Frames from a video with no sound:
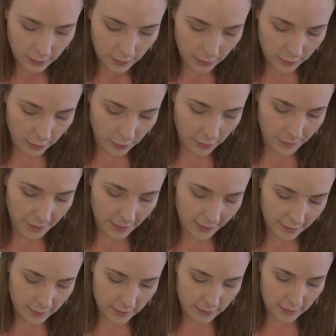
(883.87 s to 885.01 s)
and go back
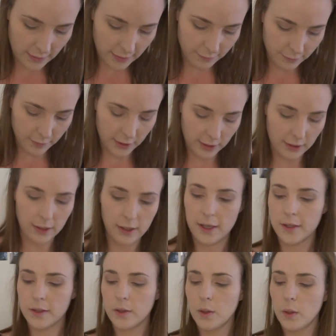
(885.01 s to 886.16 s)
into that really
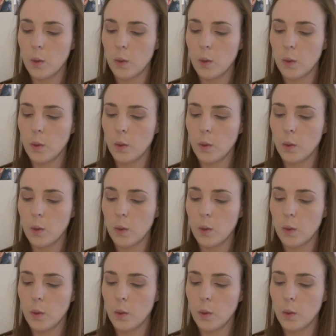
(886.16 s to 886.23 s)
light